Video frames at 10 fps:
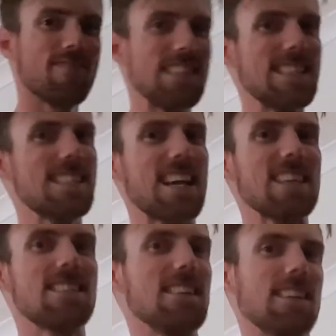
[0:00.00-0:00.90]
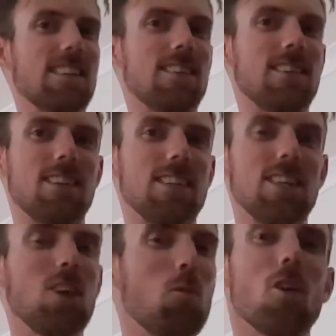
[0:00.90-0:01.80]
Disgusting. You
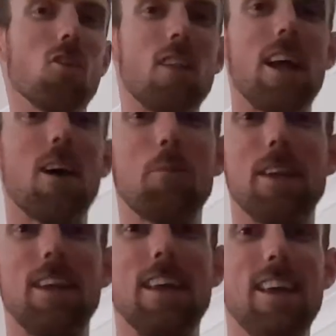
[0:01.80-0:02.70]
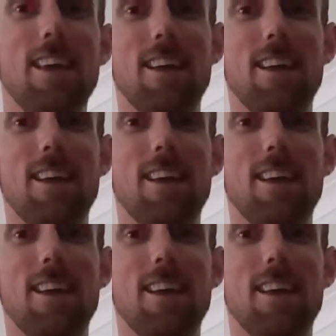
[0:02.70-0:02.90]
don't want all that up in here.